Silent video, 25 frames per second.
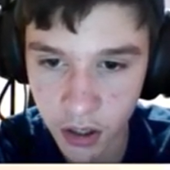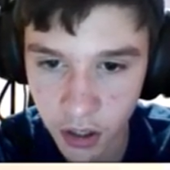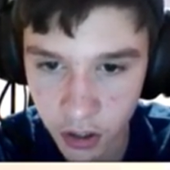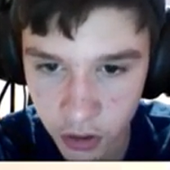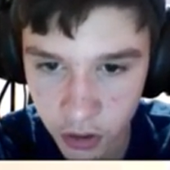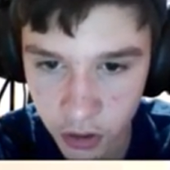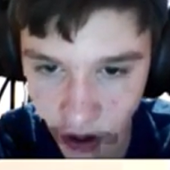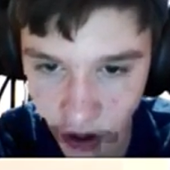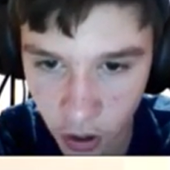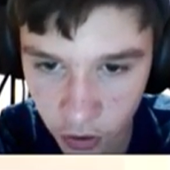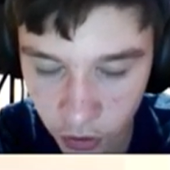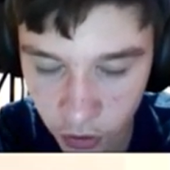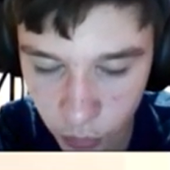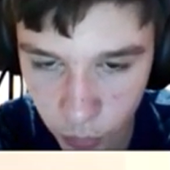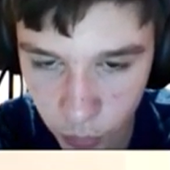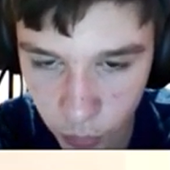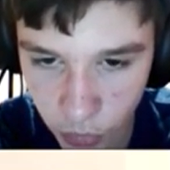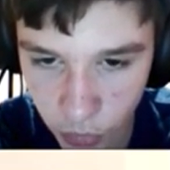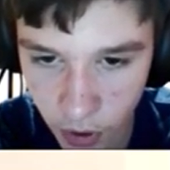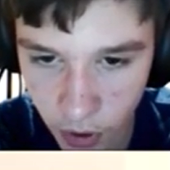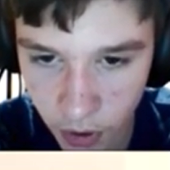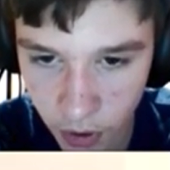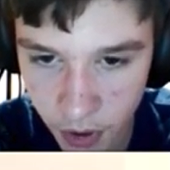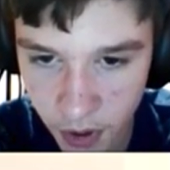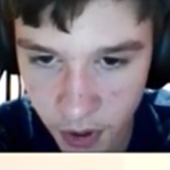Doctor
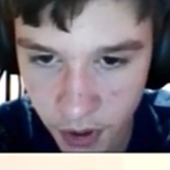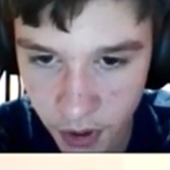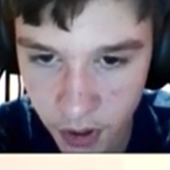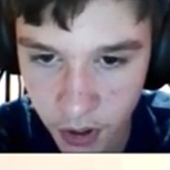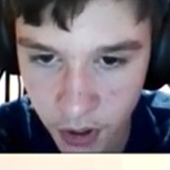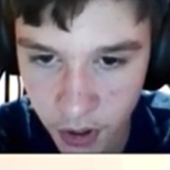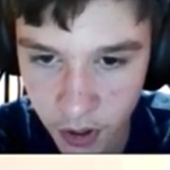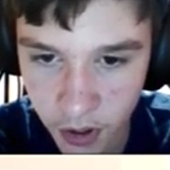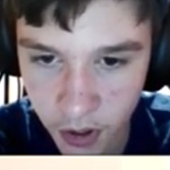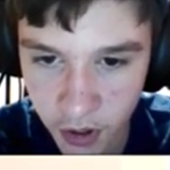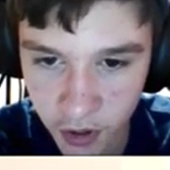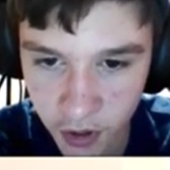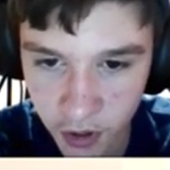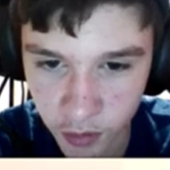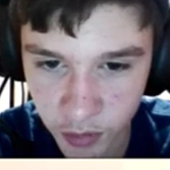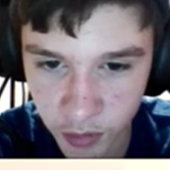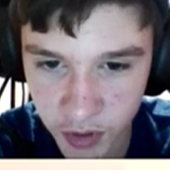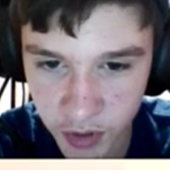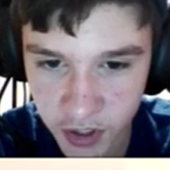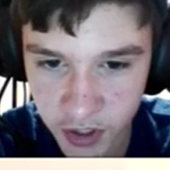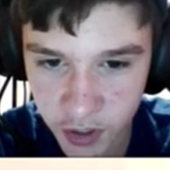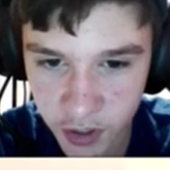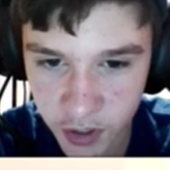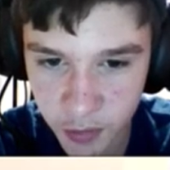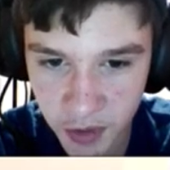Bleh,
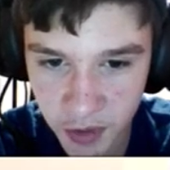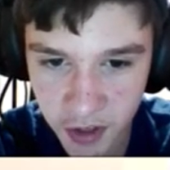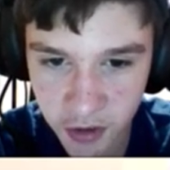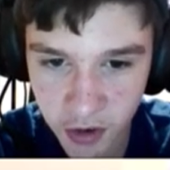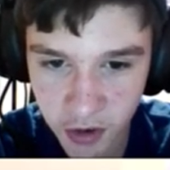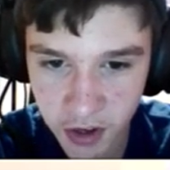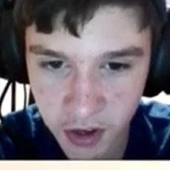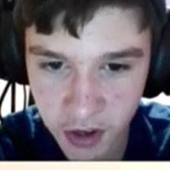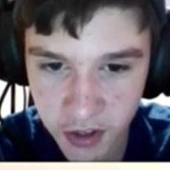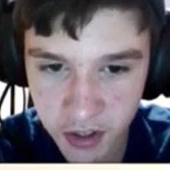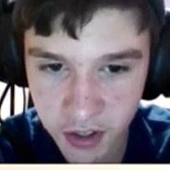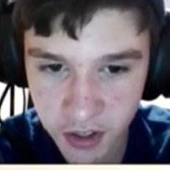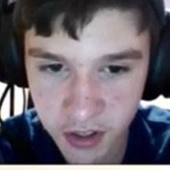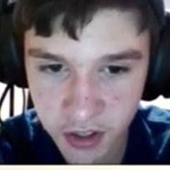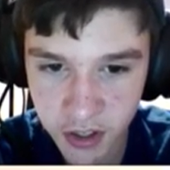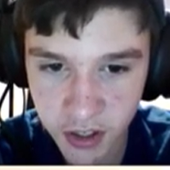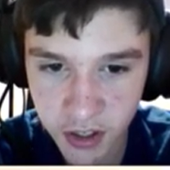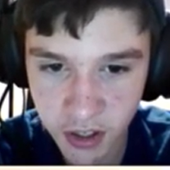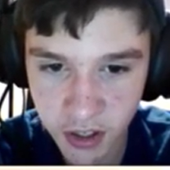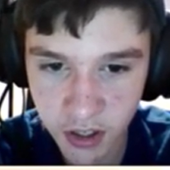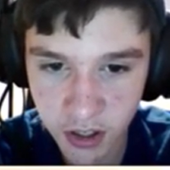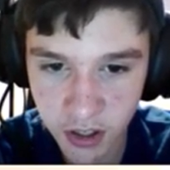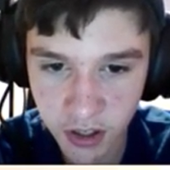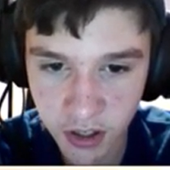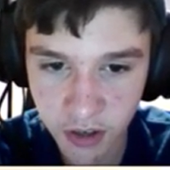please explain to us the
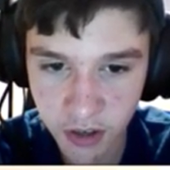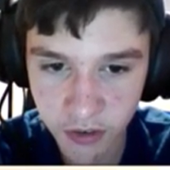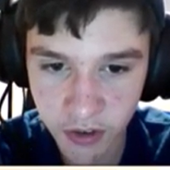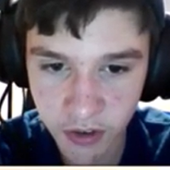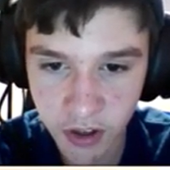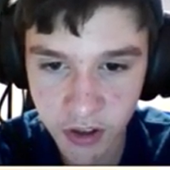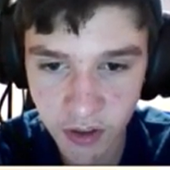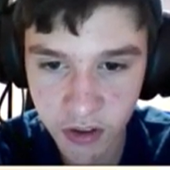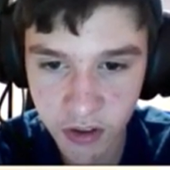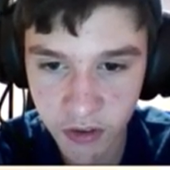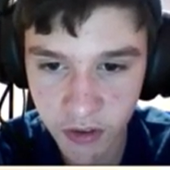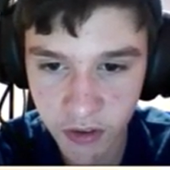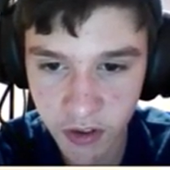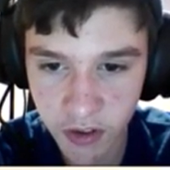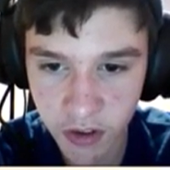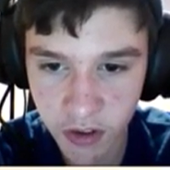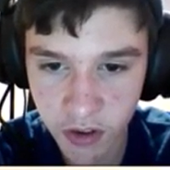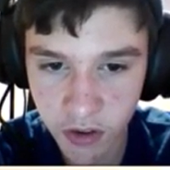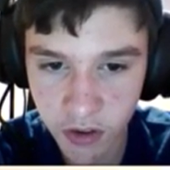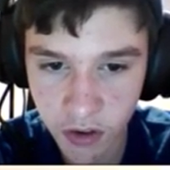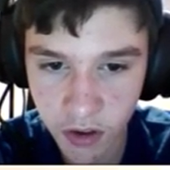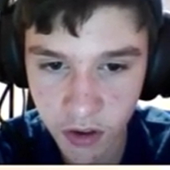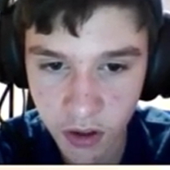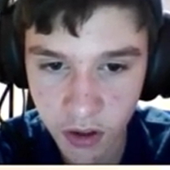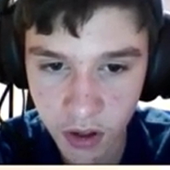significance of this
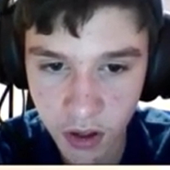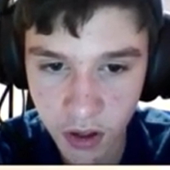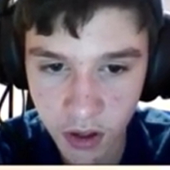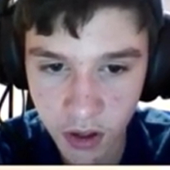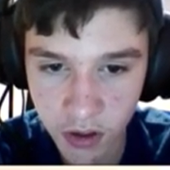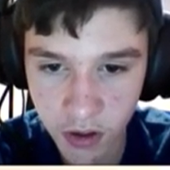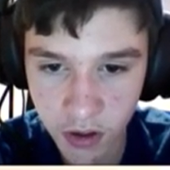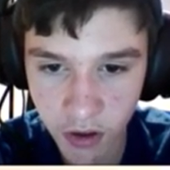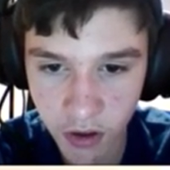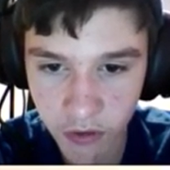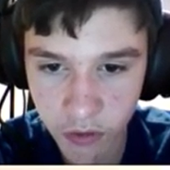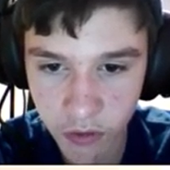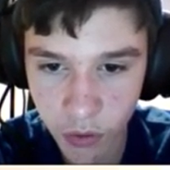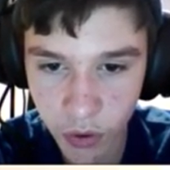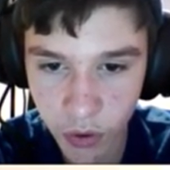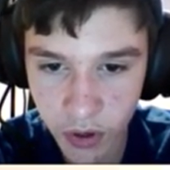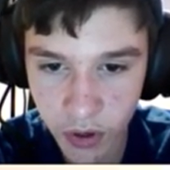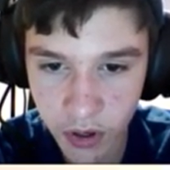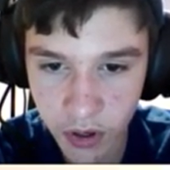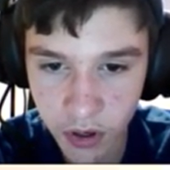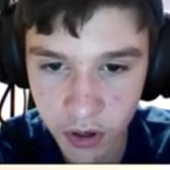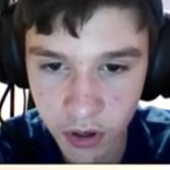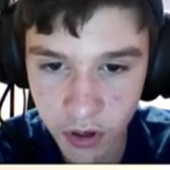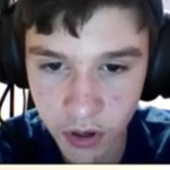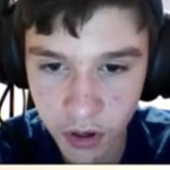stuffed toy.
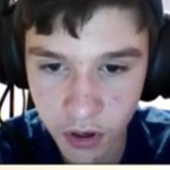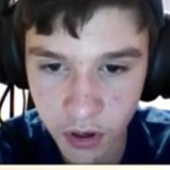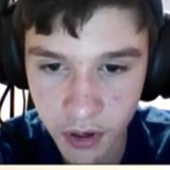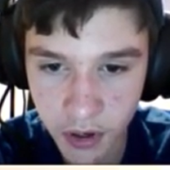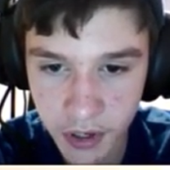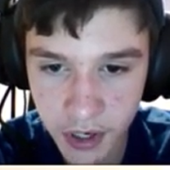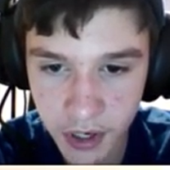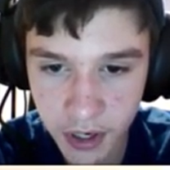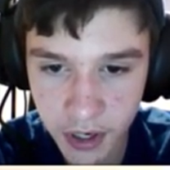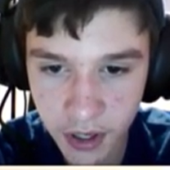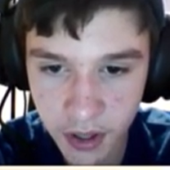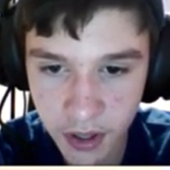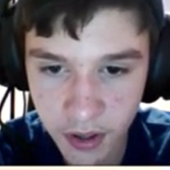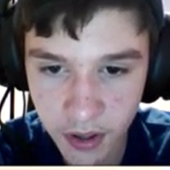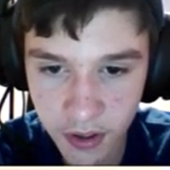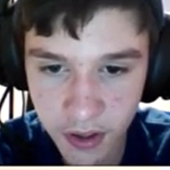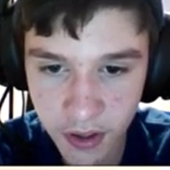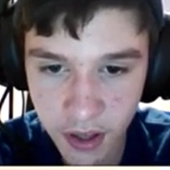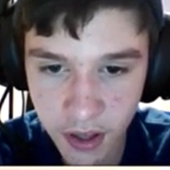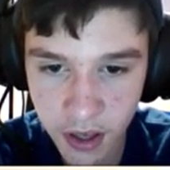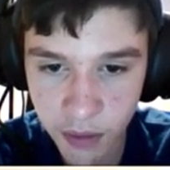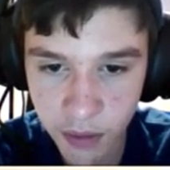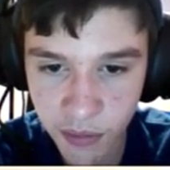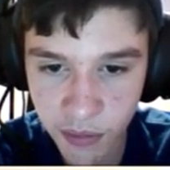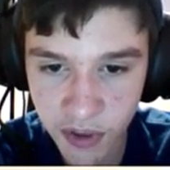Her, his
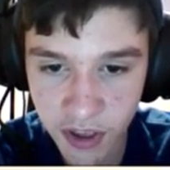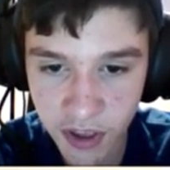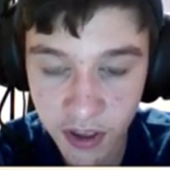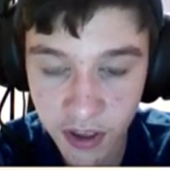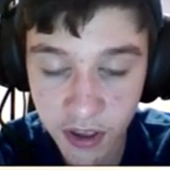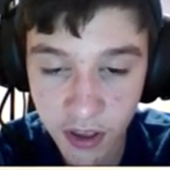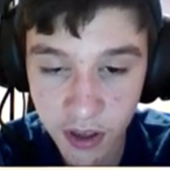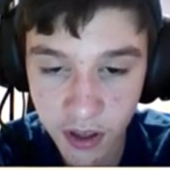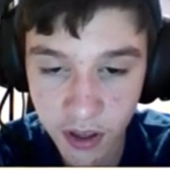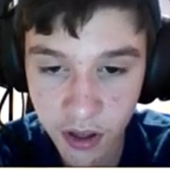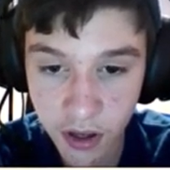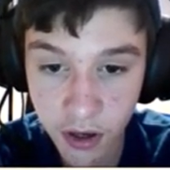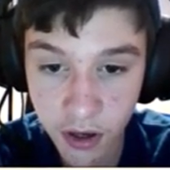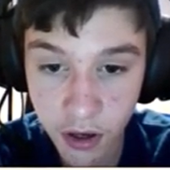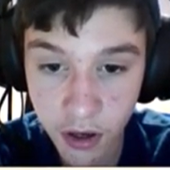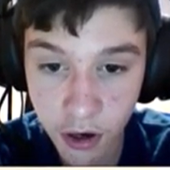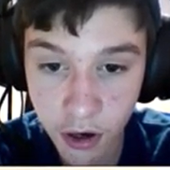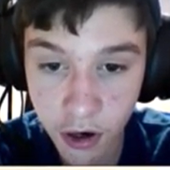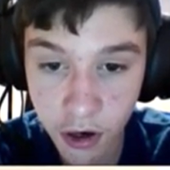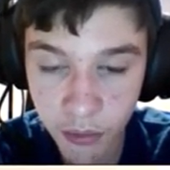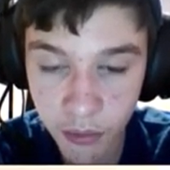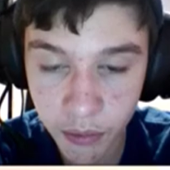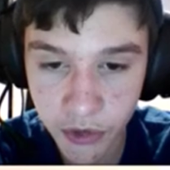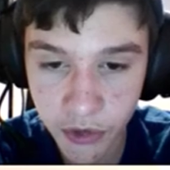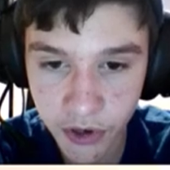name is
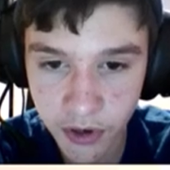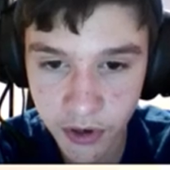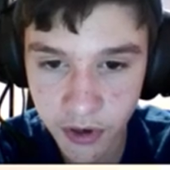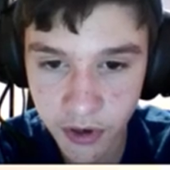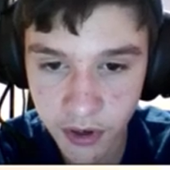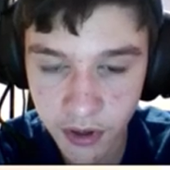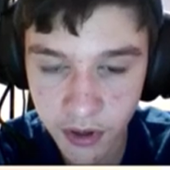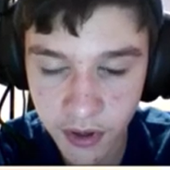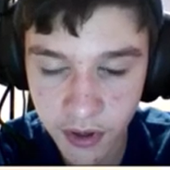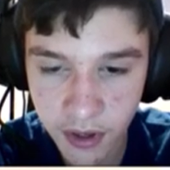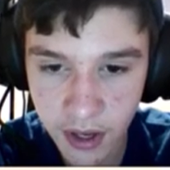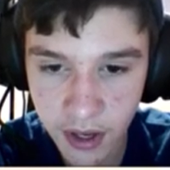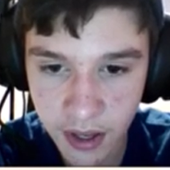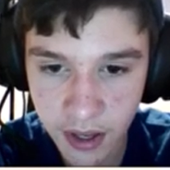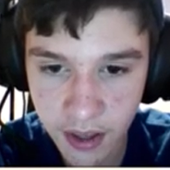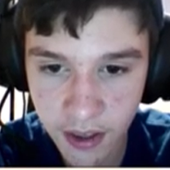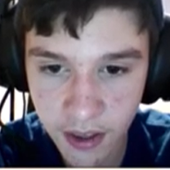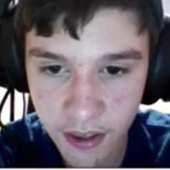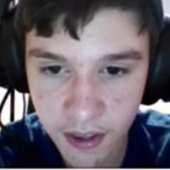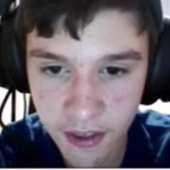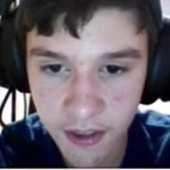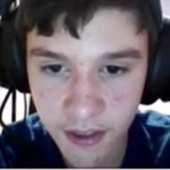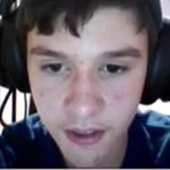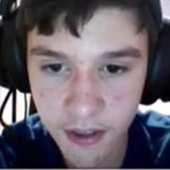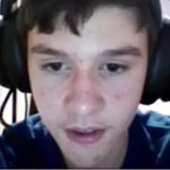
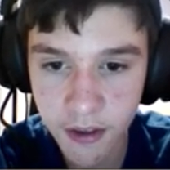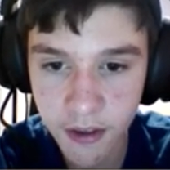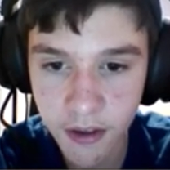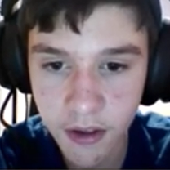Copernicus.